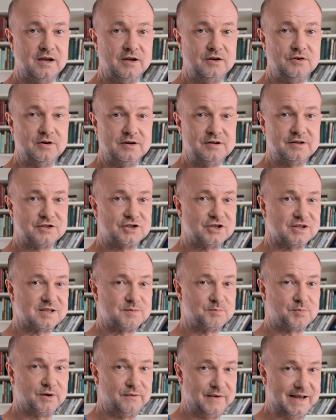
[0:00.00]
you're not
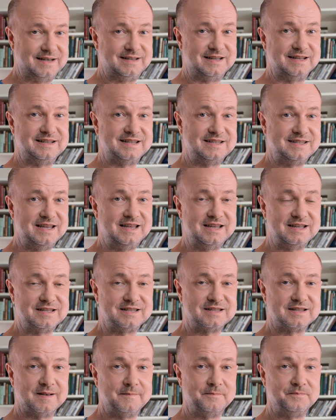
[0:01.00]
just preventing
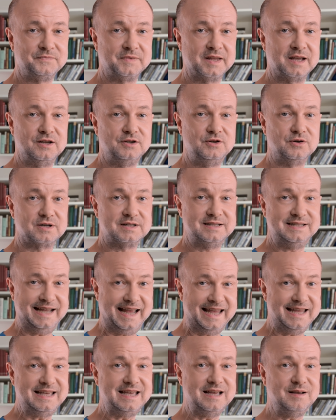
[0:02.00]
disease, you're
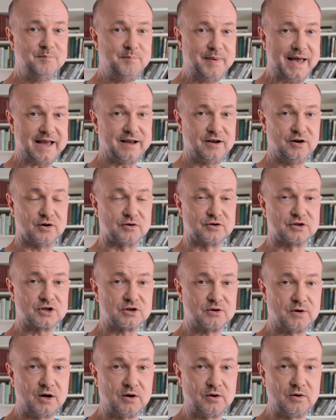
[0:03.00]
taking back
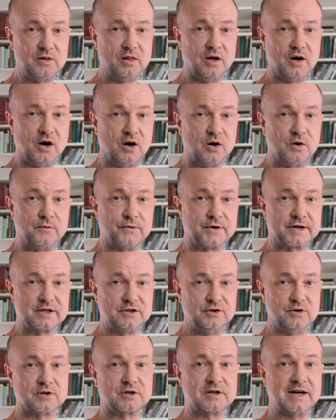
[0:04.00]
control over
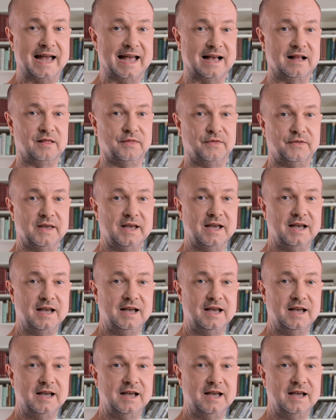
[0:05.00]
your health.